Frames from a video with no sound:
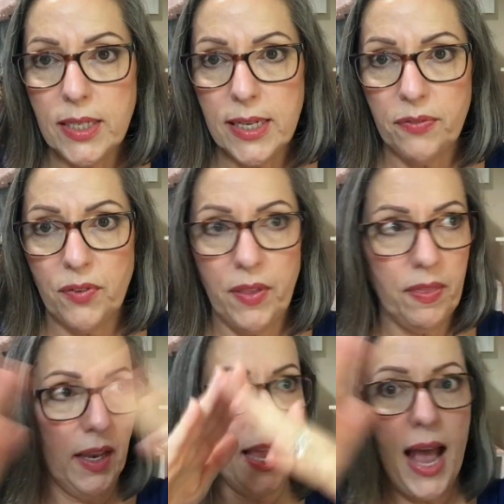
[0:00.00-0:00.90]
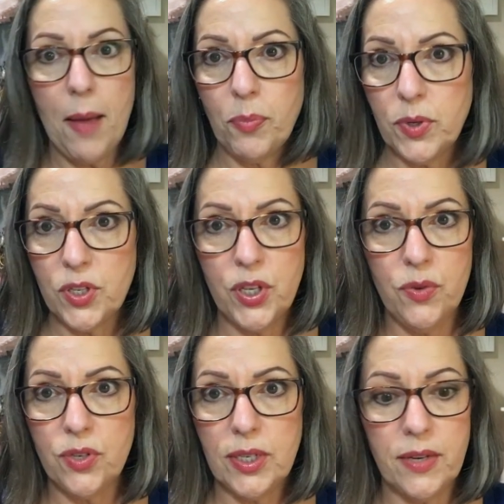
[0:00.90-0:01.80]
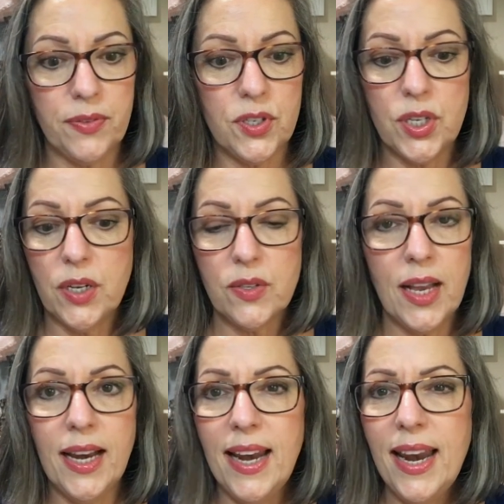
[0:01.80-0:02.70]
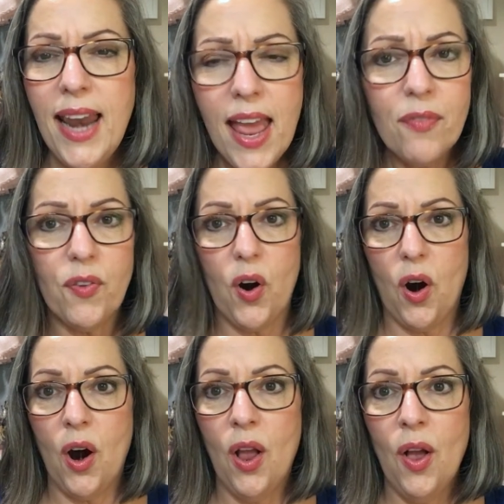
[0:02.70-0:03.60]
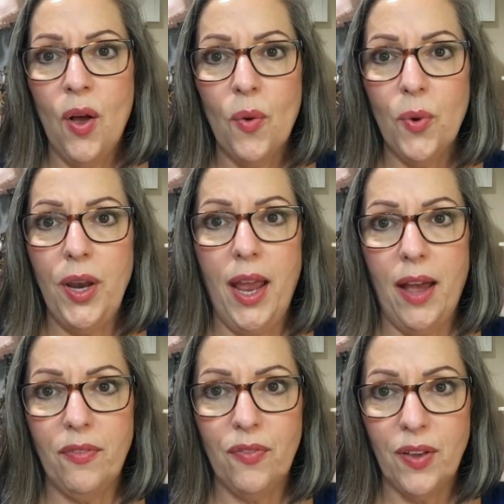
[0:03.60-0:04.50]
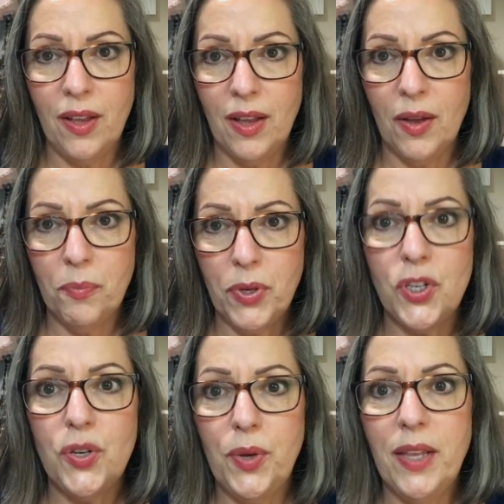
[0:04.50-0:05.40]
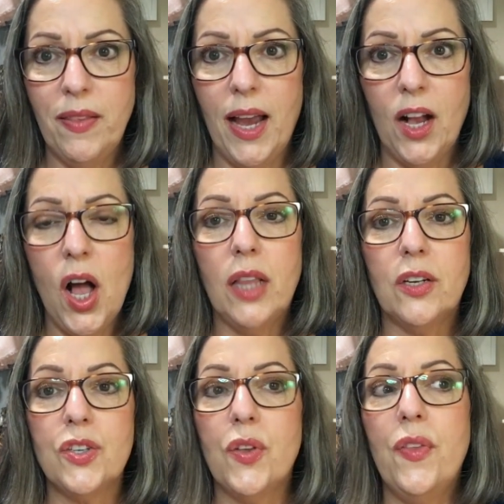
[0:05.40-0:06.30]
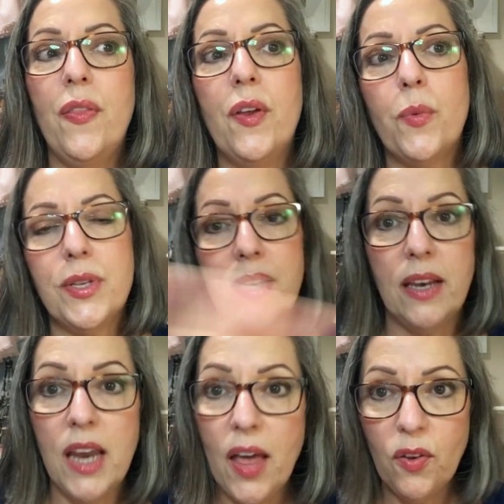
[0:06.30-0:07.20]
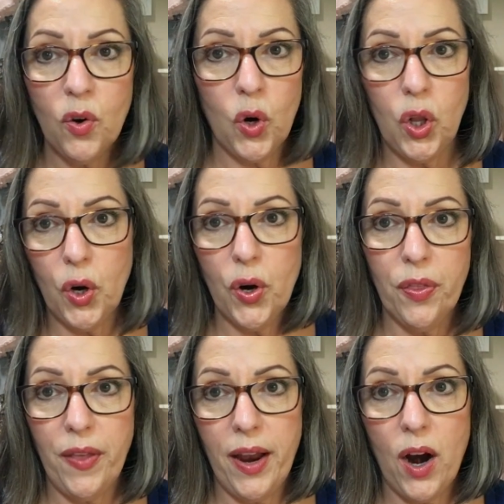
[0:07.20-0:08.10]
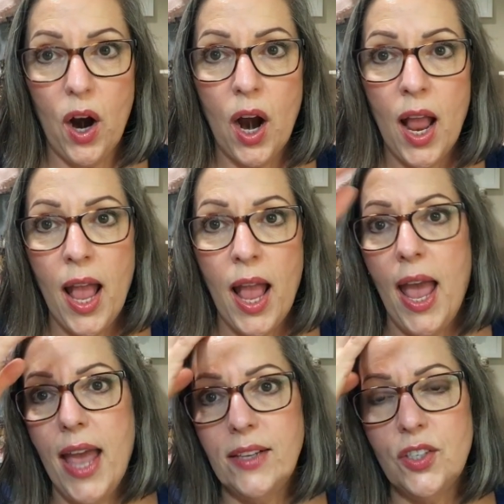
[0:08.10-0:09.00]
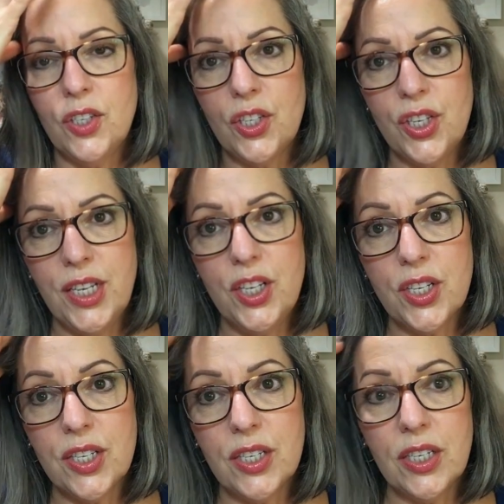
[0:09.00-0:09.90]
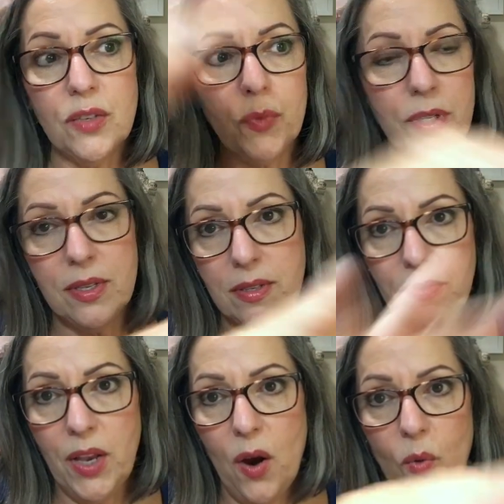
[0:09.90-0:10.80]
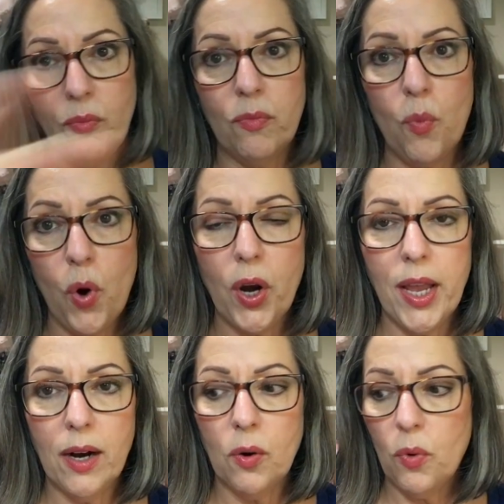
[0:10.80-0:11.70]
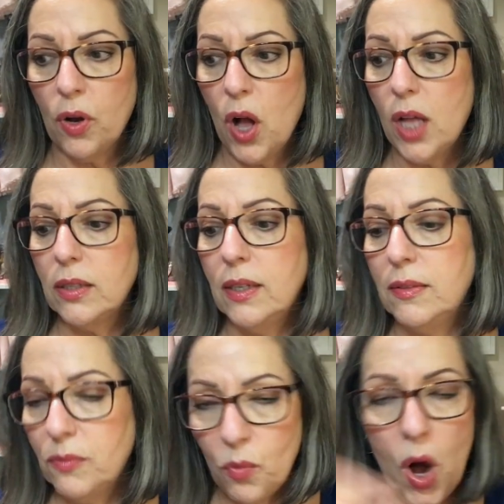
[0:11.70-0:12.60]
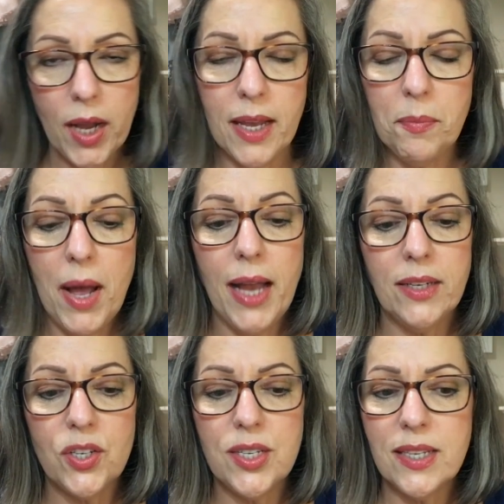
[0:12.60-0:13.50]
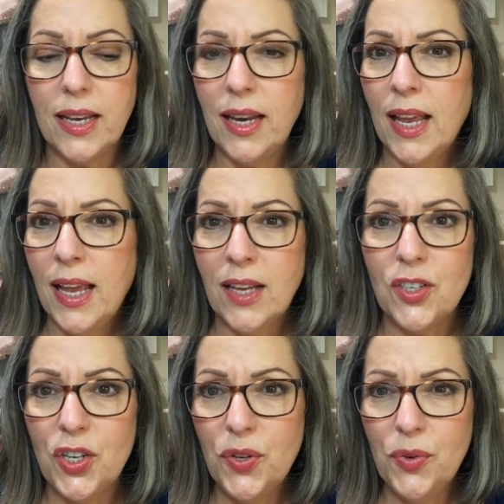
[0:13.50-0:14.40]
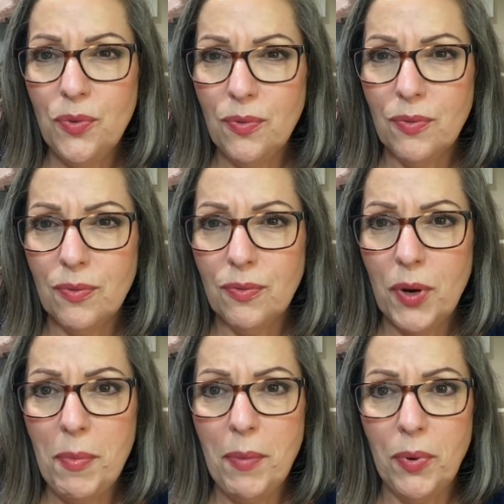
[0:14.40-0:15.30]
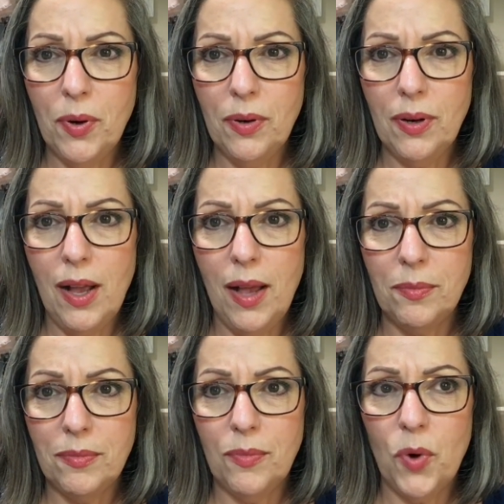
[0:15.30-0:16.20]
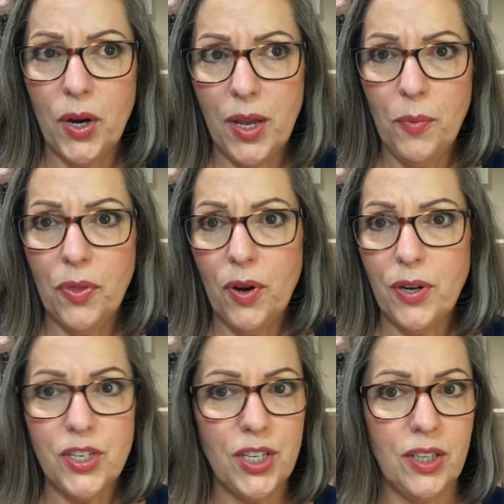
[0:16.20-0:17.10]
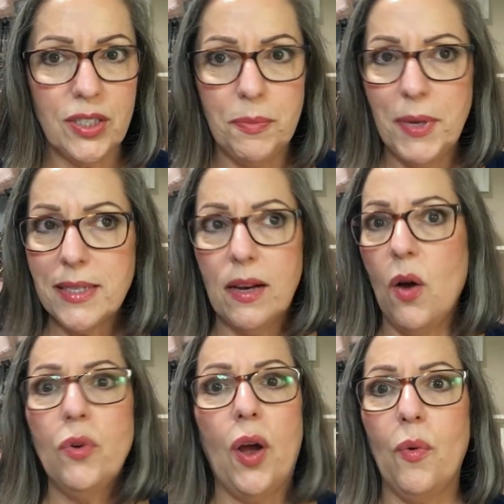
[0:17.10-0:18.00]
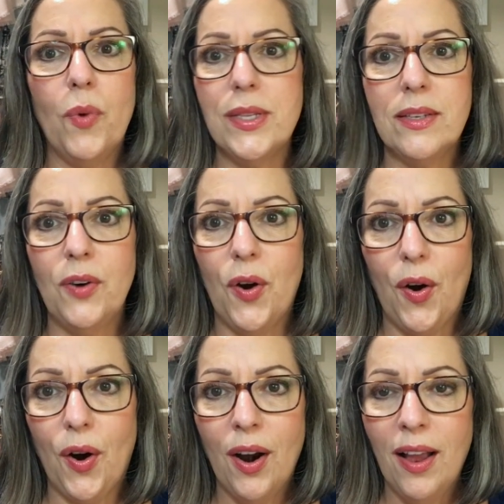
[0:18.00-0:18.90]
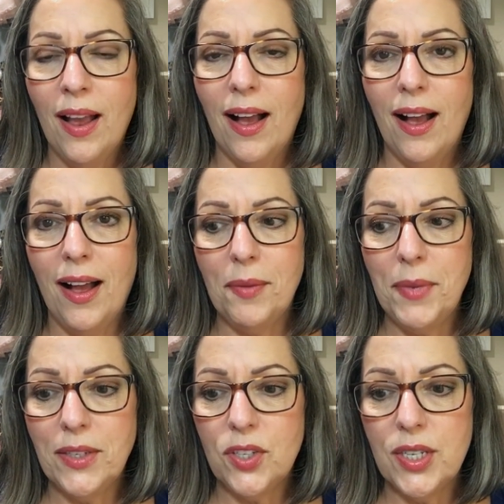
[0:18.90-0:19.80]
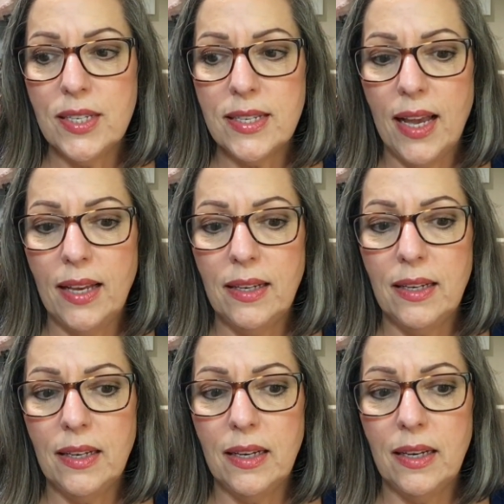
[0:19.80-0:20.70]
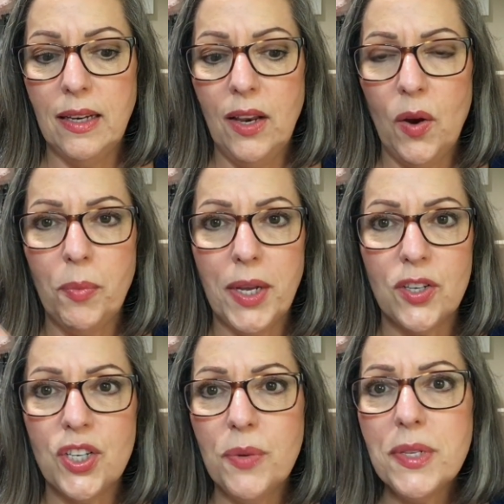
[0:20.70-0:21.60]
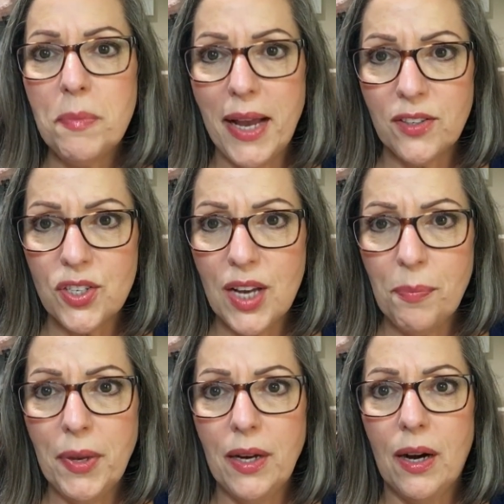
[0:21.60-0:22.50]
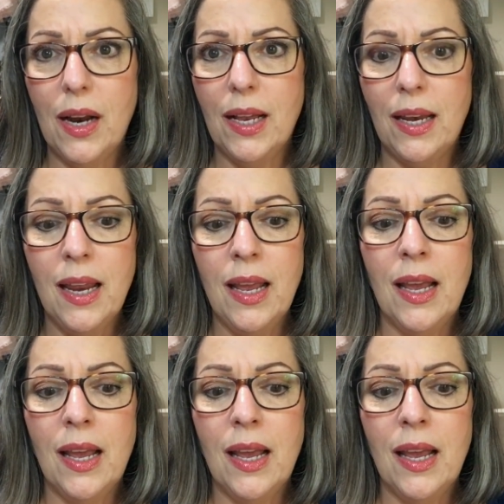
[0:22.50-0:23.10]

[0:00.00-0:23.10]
different. The gap was hugely different. She goes, I never would have put you in that color. So then there was another clerk there, and she just was, you know, working or call, walking by, and she said, Do you remember um, working with her? And she looked at me. I said, Oh, no, it wasn't her. Um, and she said, you know, because she was matched up here and,